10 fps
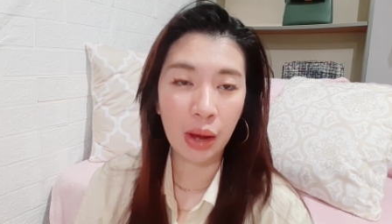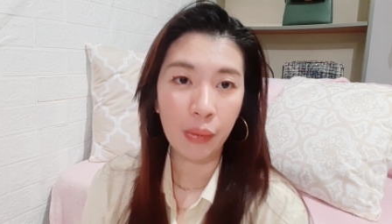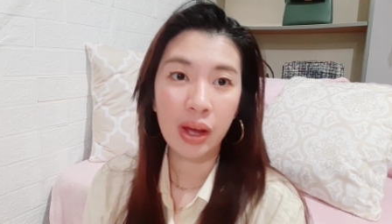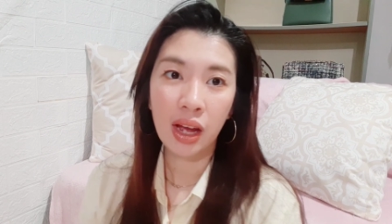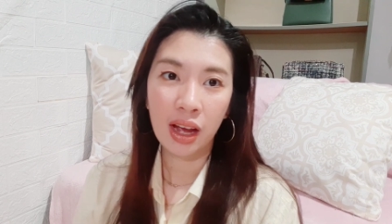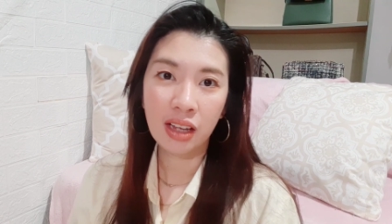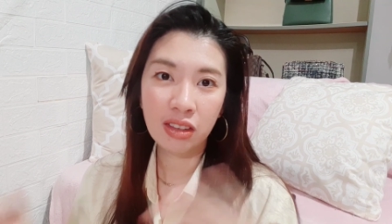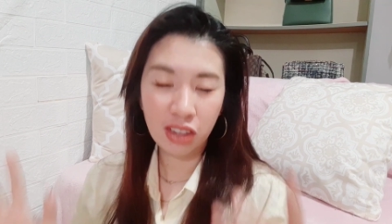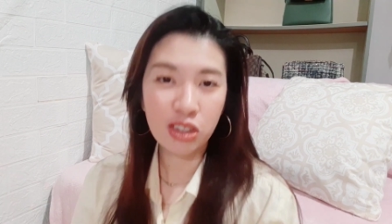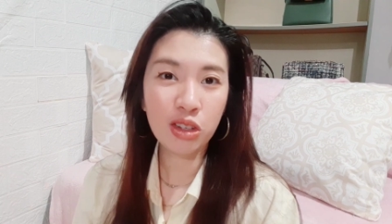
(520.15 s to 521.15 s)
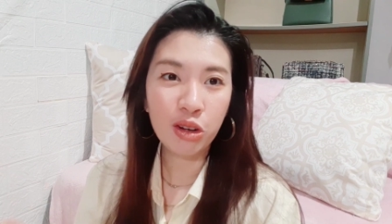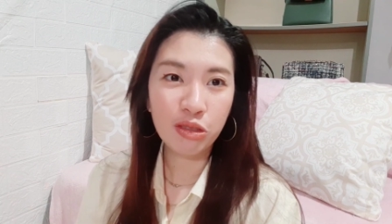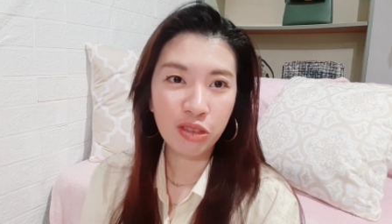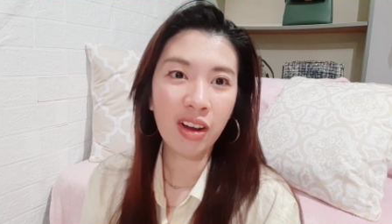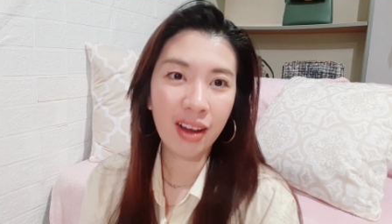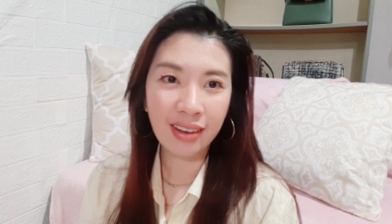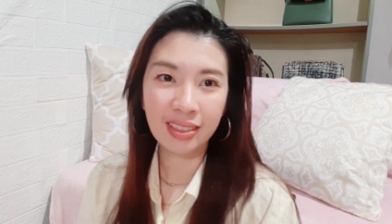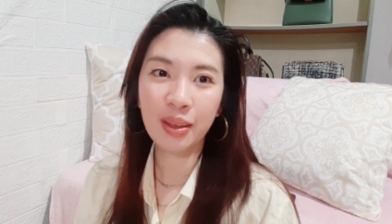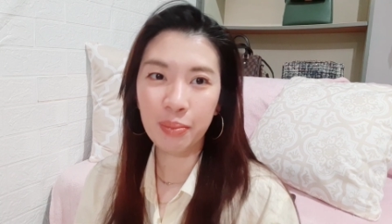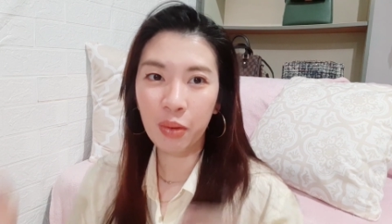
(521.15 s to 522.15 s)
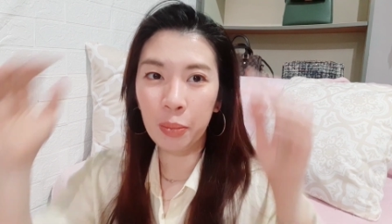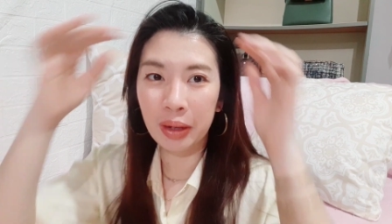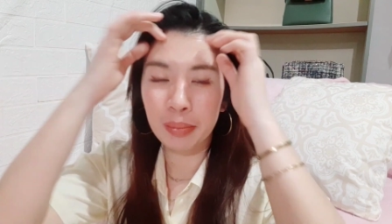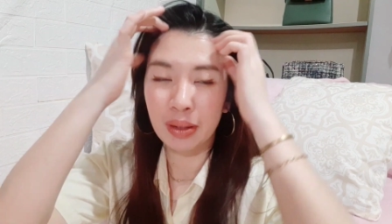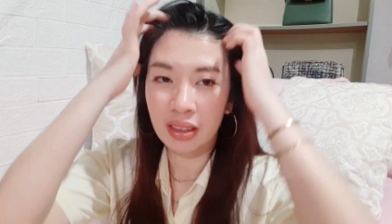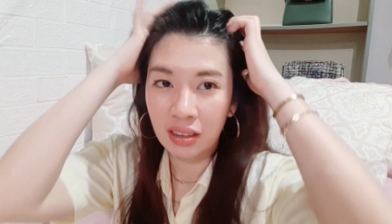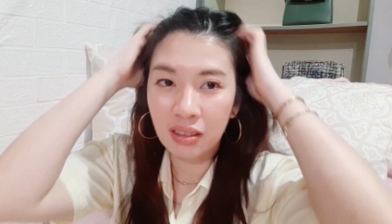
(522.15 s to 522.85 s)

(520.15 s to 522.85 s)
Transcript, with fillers: Now, it doesn't look full at the moment, but